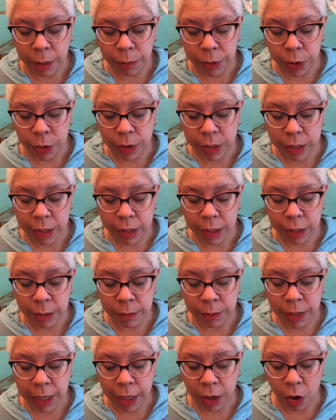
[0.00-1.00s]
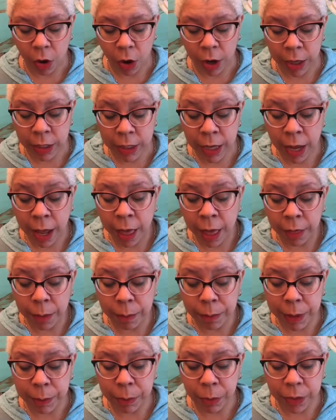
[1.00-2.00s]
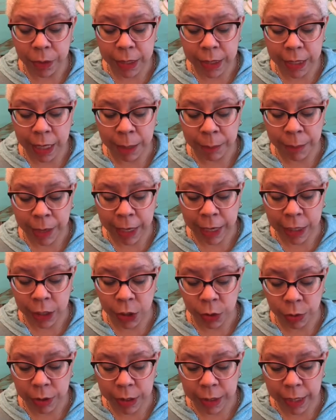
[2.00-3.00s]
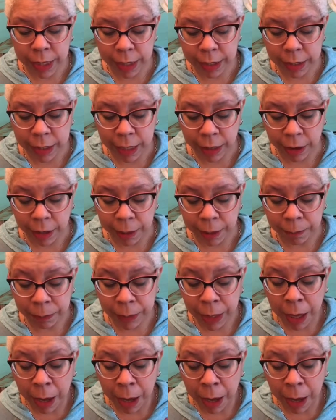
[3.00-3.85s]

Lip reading: immune systems, and hearts than people the same age who are sedentary.